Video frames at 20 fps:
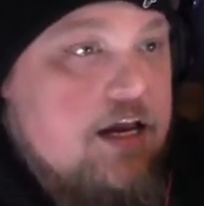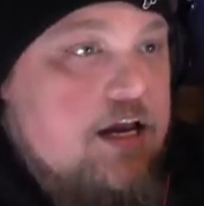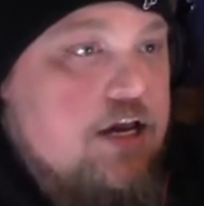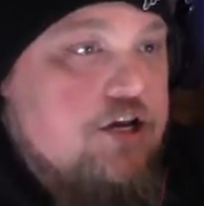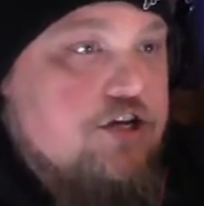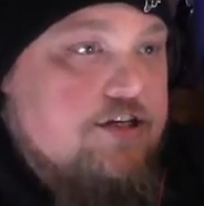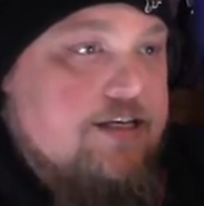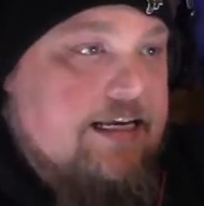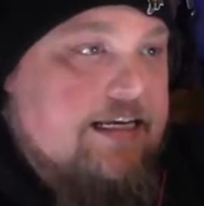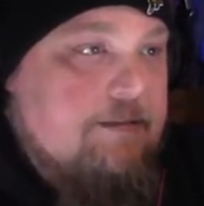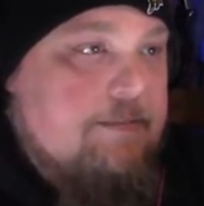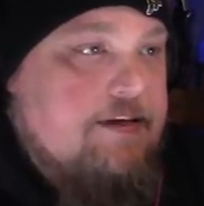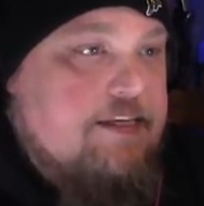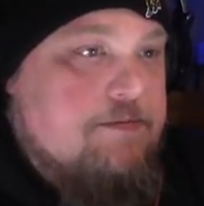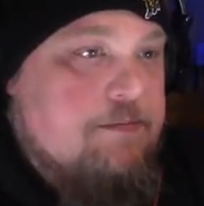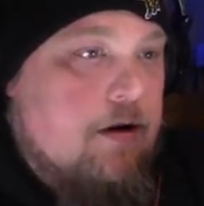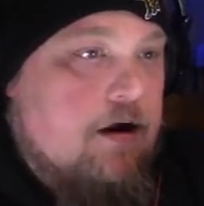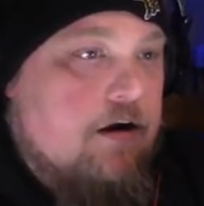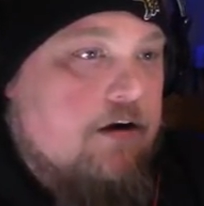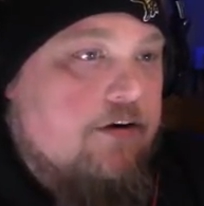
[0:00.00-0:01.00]
You just have to be
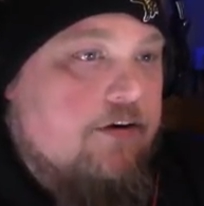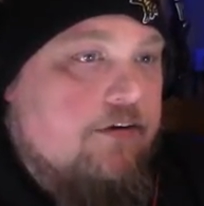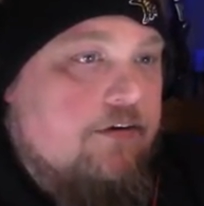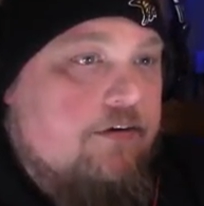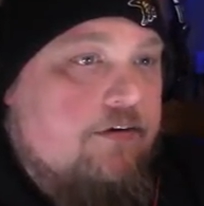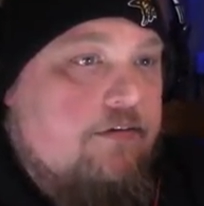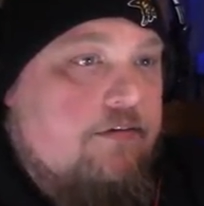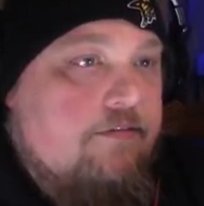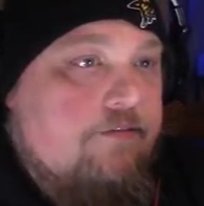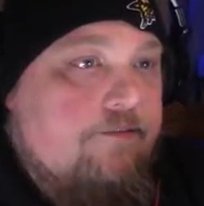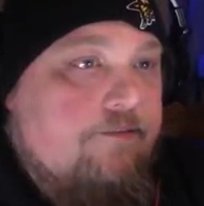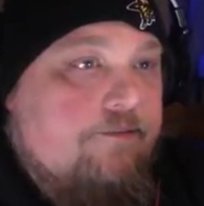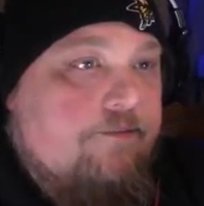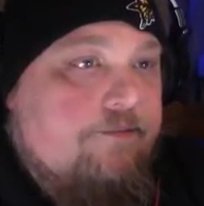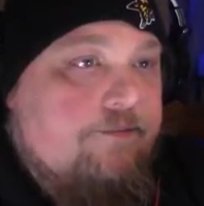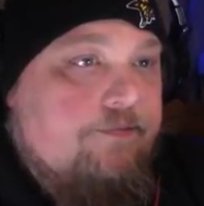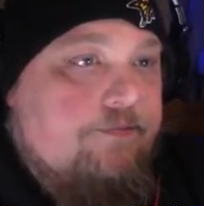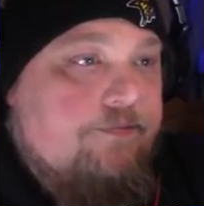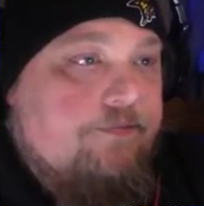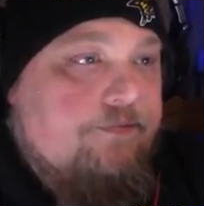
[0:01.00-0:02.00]
smart, dude.
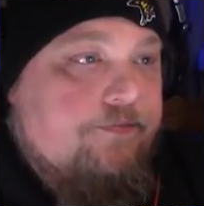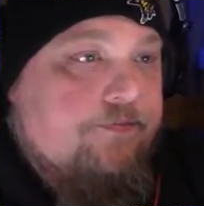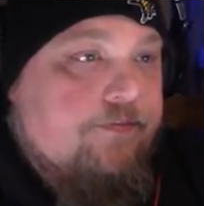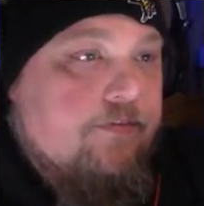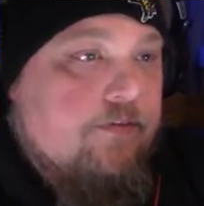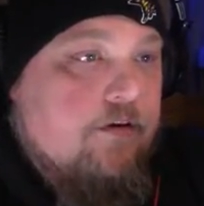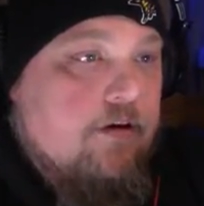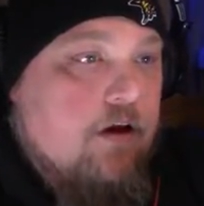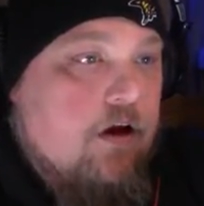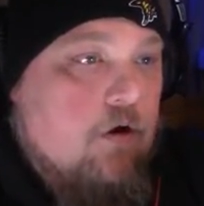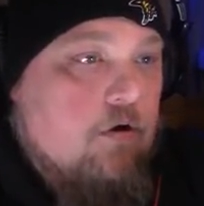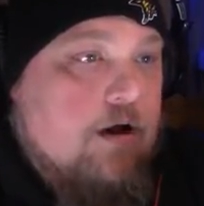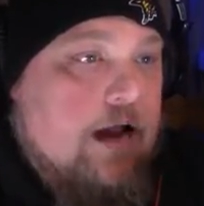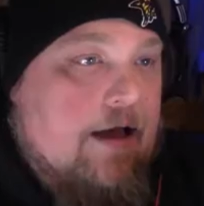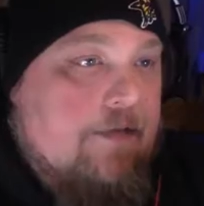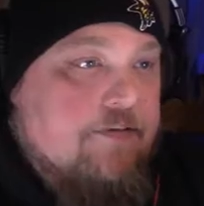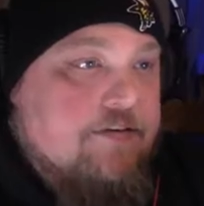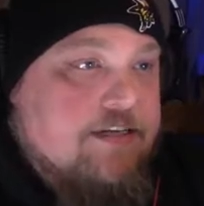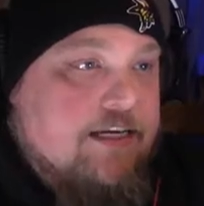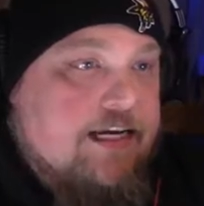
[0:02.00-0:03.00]
Oh
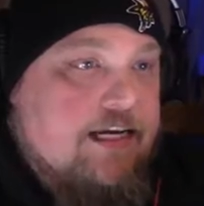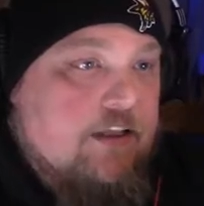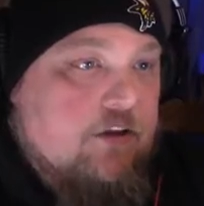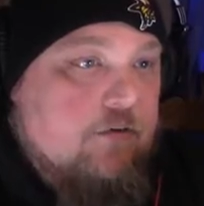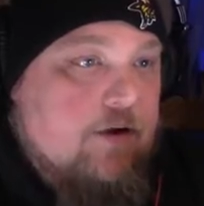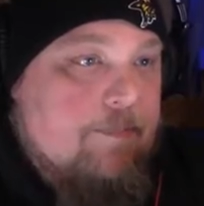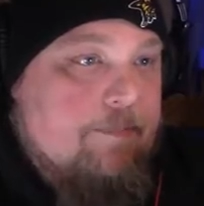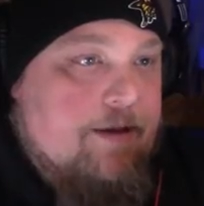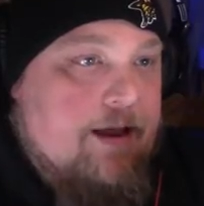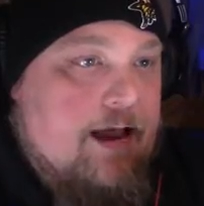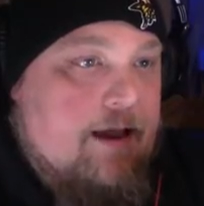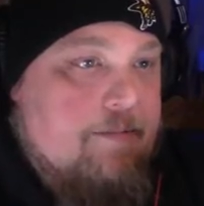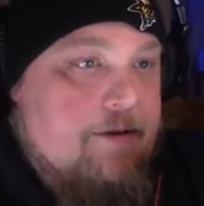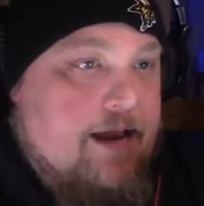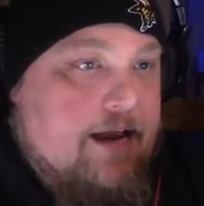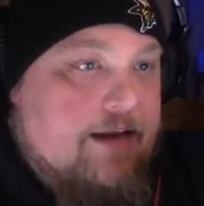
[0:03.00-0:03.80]
god, there's a killer right behind me.